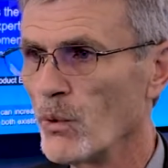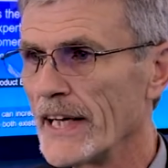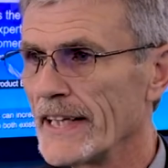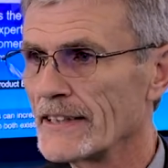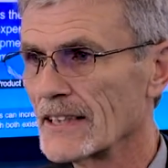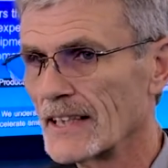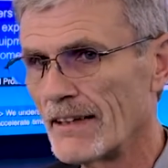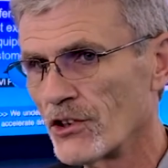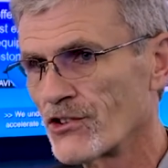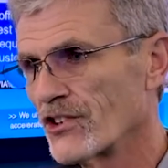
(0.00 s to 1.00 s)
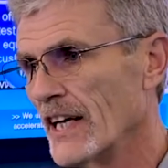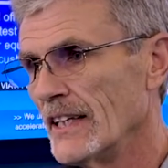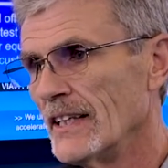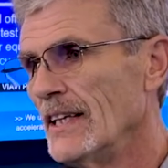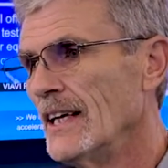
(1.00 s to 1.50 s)
We need to level set
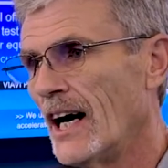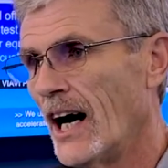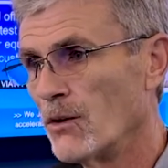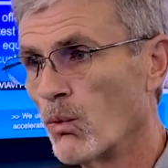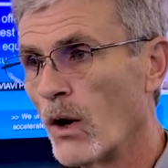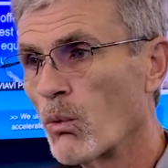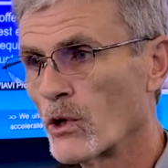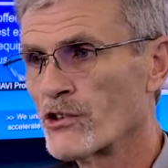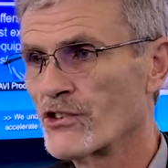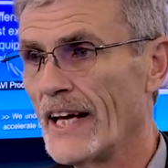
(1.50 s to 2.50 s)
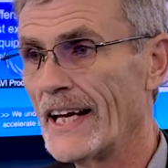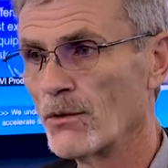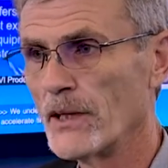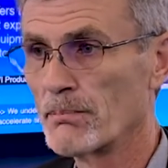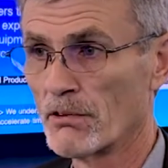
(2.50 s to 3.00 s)
on what we're saying
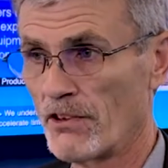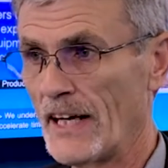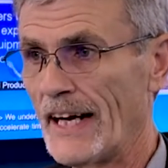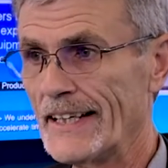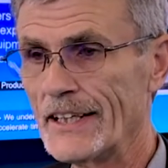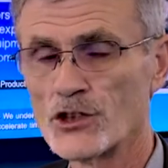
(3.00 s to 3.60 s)
we provide in